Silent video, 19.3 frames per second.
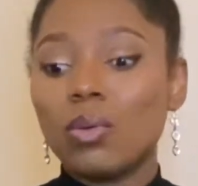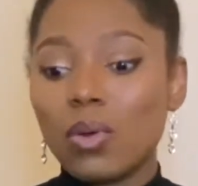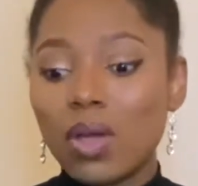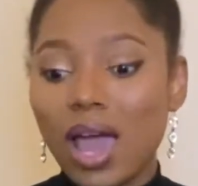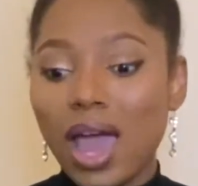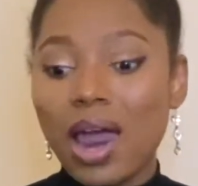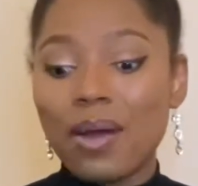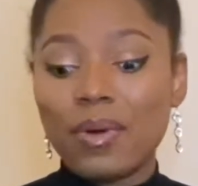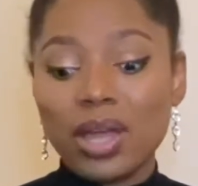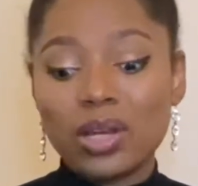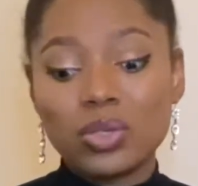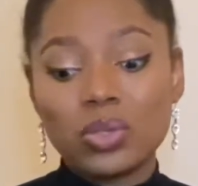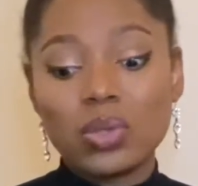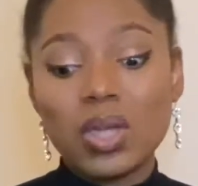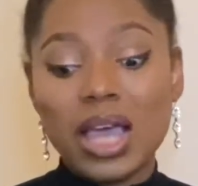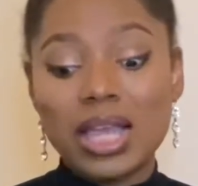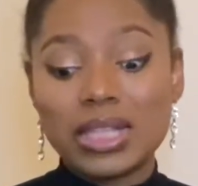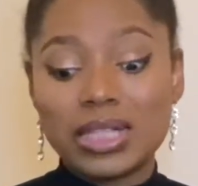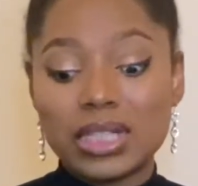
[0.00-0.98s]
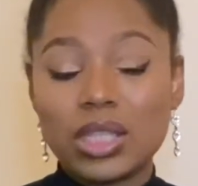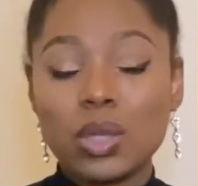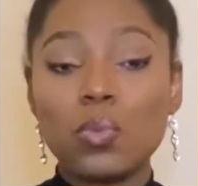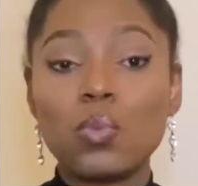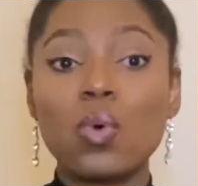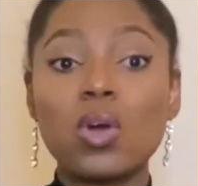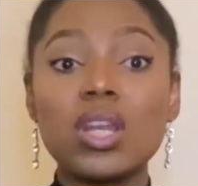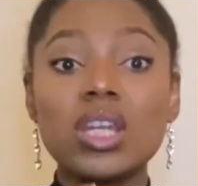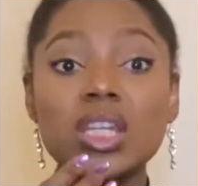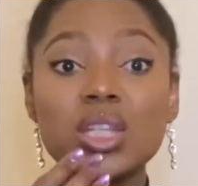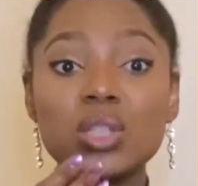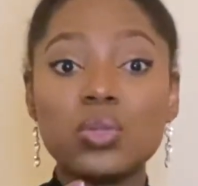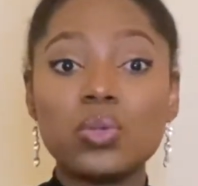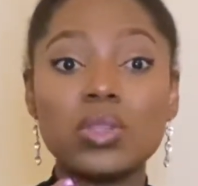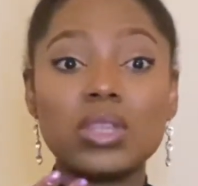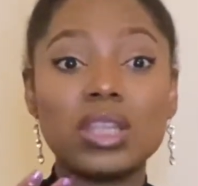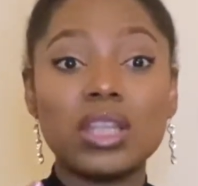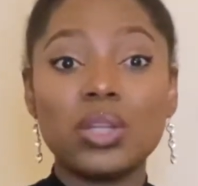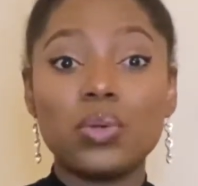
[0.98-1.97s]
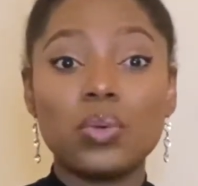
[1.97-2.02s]
Look around you and see one
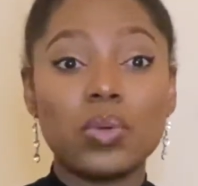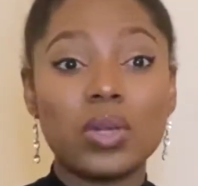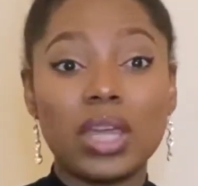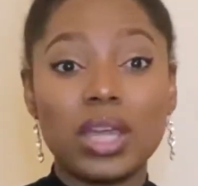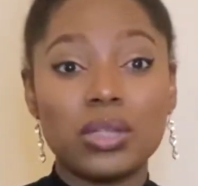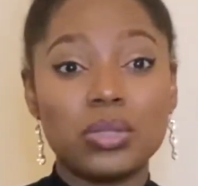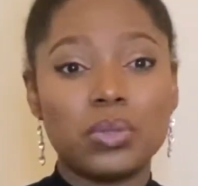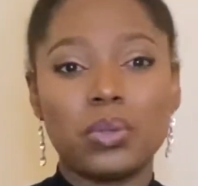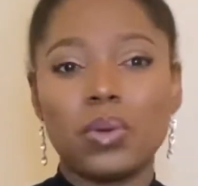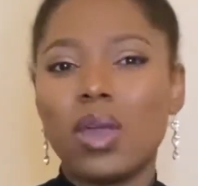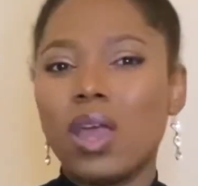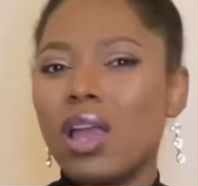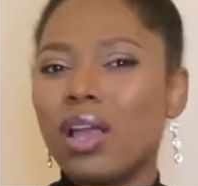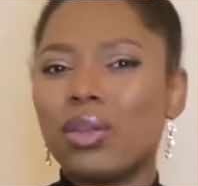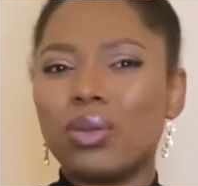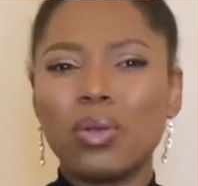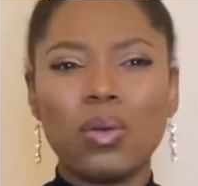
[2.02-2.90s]
little thing you can do.